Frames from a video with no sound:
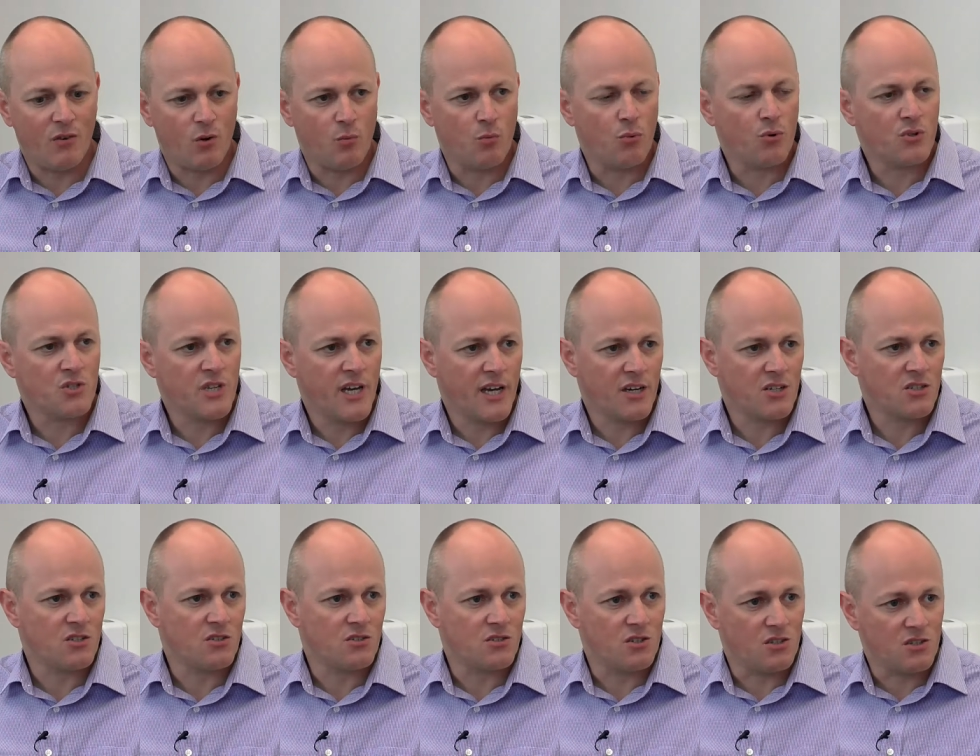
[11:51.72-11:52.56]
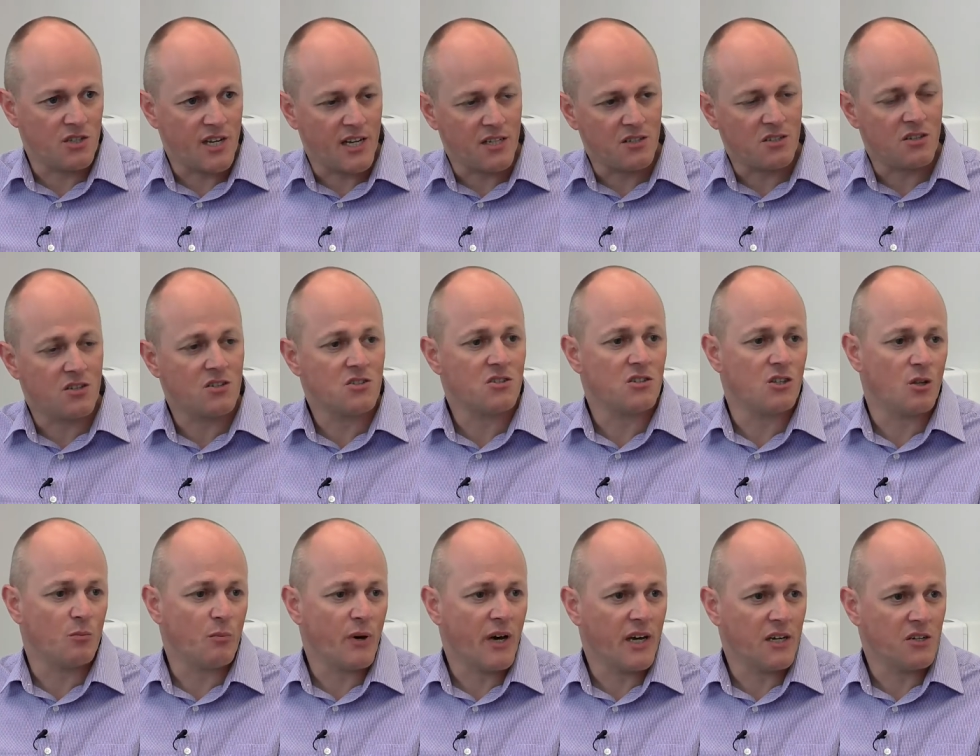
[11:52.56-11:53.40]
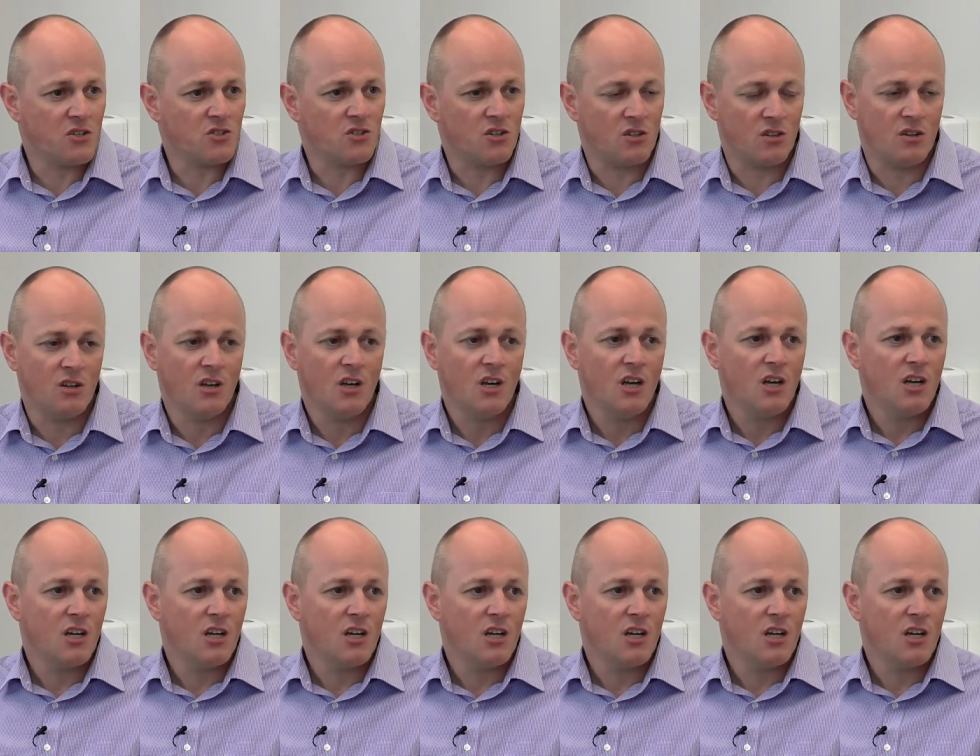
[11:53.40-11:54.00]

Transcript: level of protection to the dentist and the patient